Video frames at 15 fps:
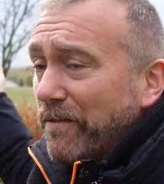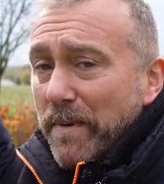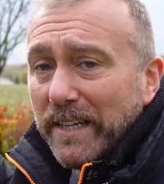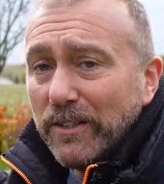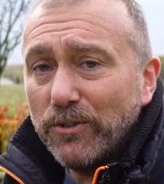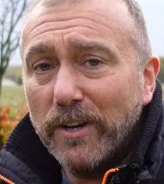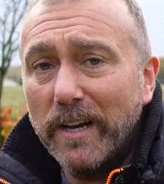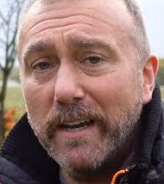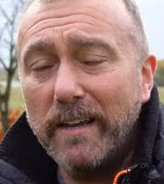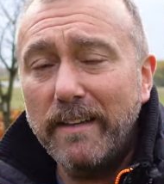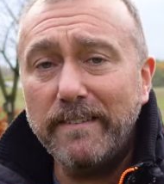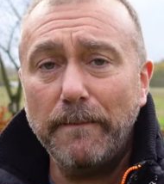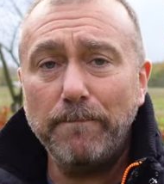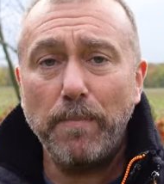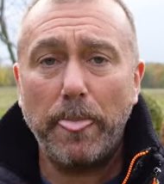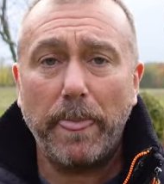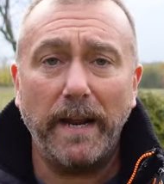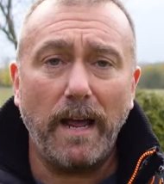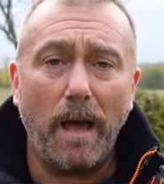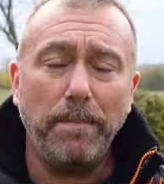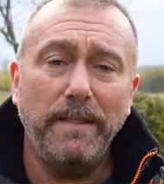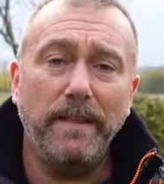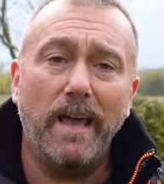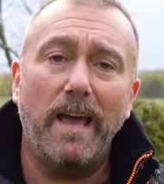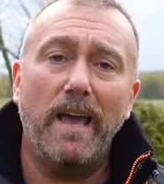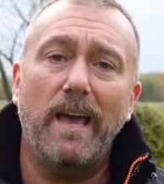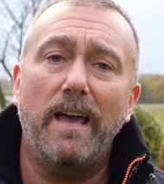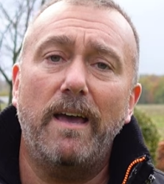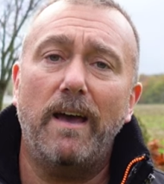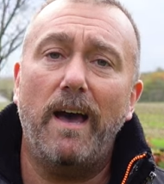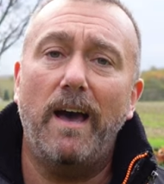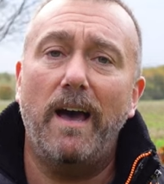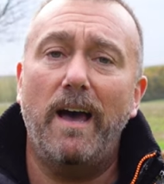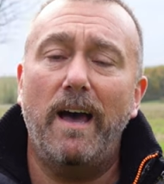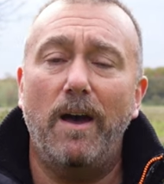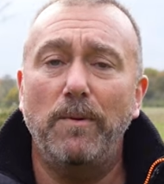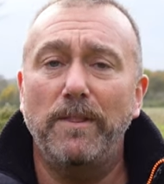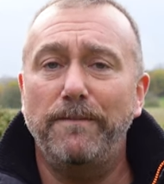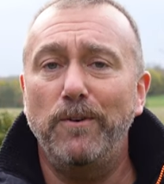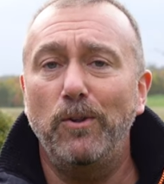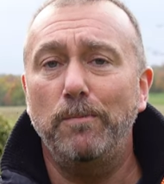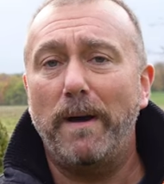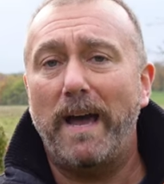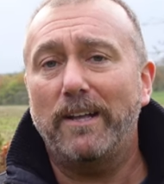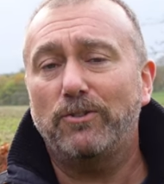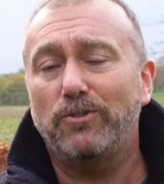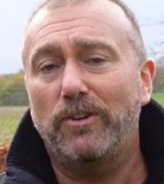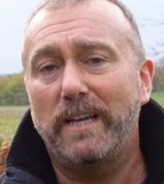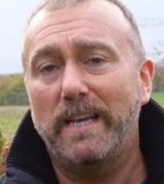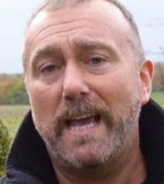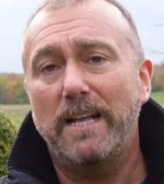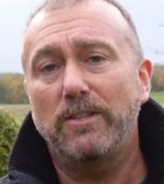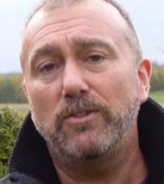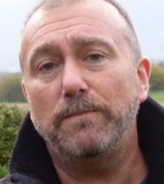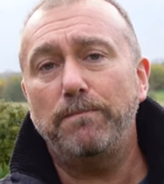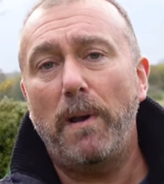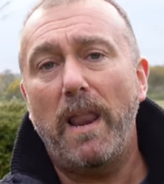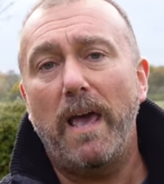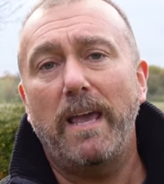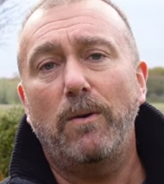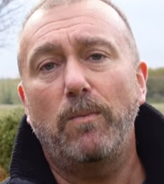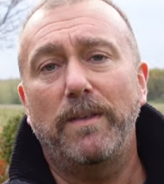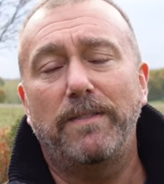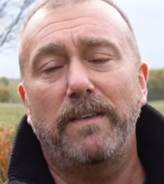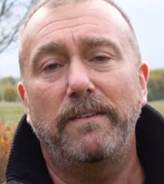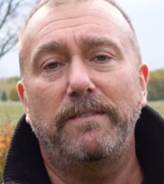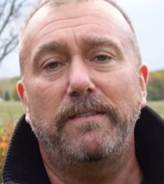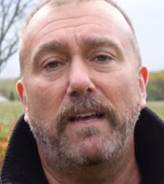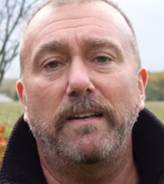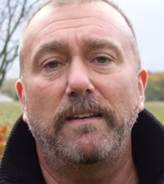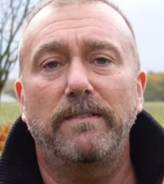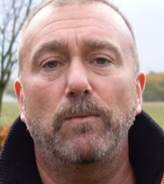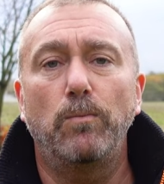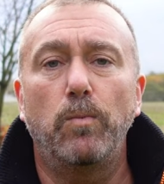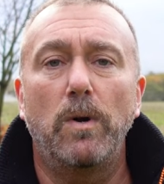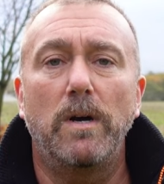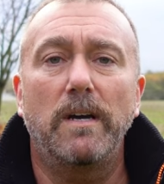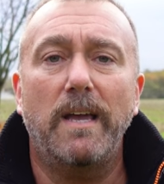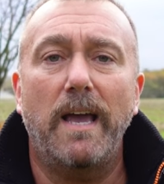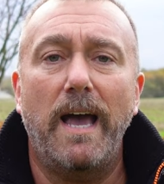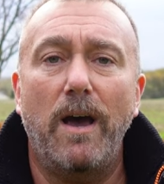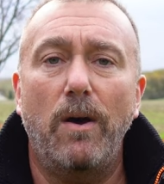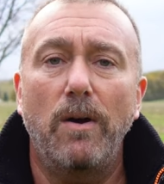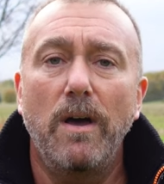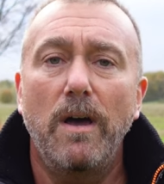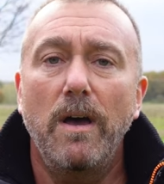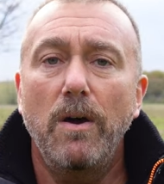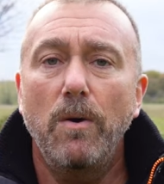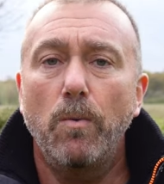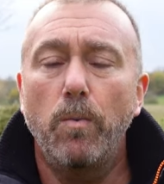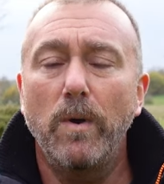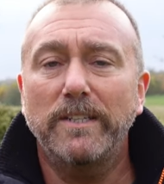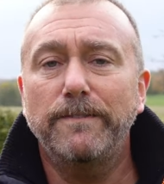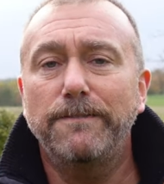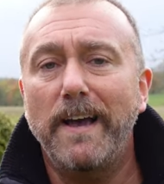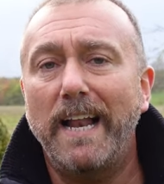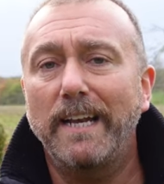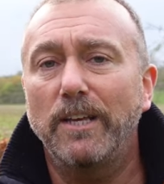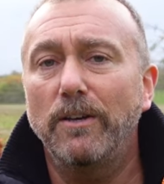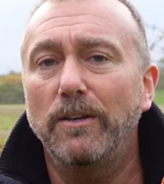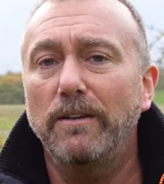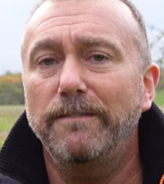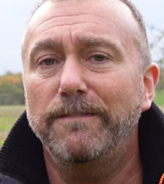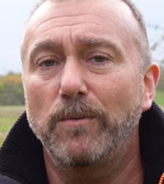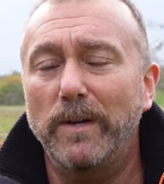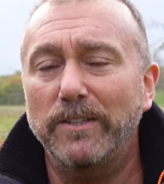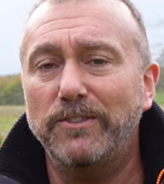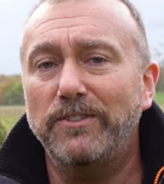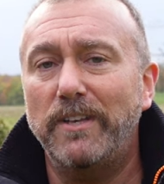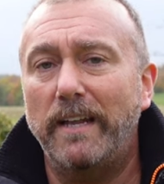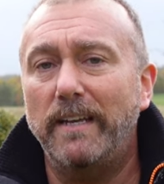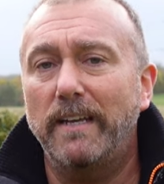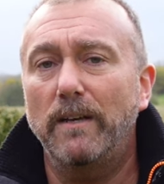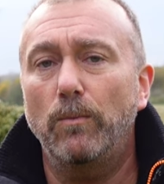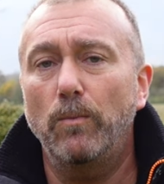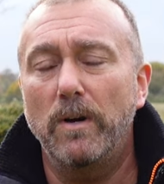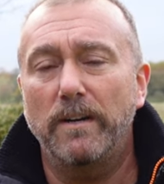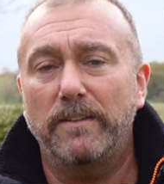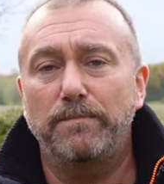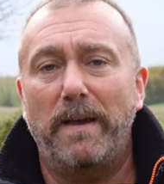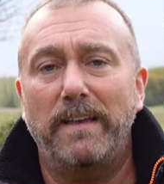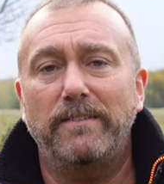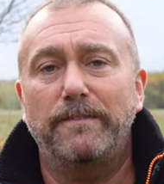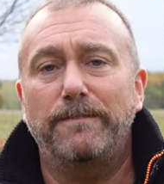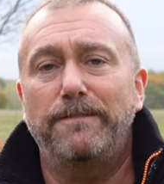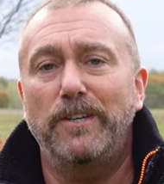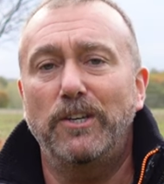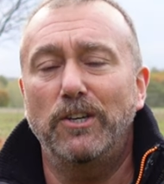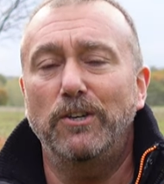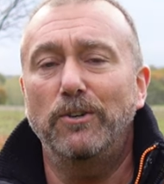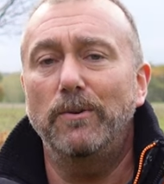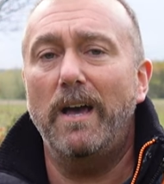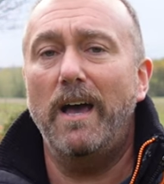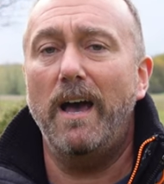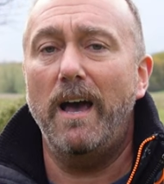from any trees, get it up in the air with a full battery, and just play with these settings and work out which value for which setting works best for you.